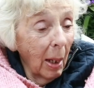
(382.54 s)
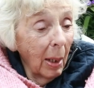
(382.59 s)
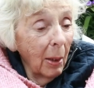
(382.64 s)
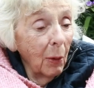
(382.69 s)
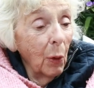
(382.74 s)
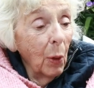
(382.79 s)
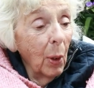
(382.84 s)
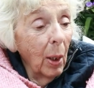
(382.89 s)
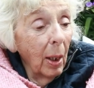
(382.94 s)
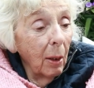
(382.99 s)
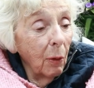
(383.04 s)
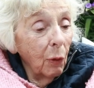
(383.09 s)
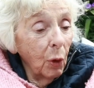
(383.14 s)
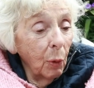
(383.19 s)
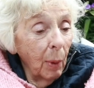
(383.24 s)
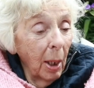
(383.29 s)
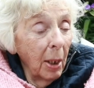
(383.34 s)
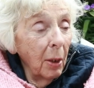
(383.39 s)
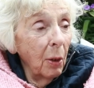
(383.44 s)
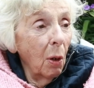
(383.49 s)
And
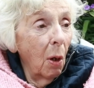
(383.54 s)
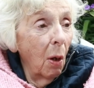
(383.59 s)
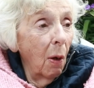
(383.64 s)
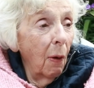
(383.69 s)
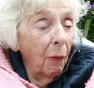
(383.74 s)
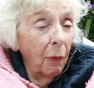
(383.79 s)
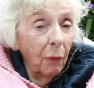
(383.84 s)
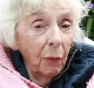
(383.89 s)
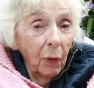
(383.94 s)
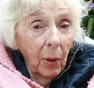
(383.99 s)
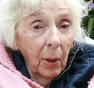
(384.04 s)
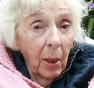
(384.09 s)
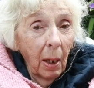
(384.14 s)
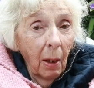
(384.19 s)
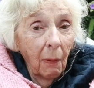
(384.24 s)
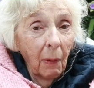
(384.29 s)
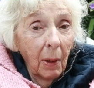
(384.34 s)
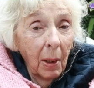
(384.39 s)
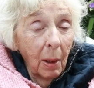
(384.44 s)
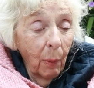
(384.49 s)
she went off
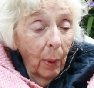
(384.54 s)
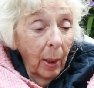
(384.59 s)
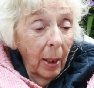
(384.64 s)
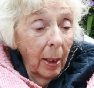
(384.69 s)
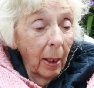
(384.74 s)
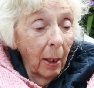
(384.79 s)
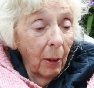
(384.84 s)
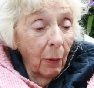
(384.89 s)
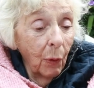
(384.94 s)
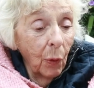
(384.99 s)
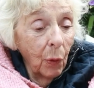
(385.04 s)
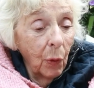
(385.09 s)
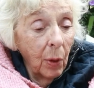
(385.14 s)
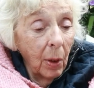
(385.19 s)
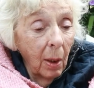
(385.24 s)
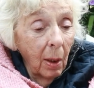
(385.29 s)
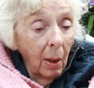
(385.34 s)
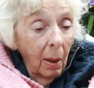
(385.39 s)
there anyway, and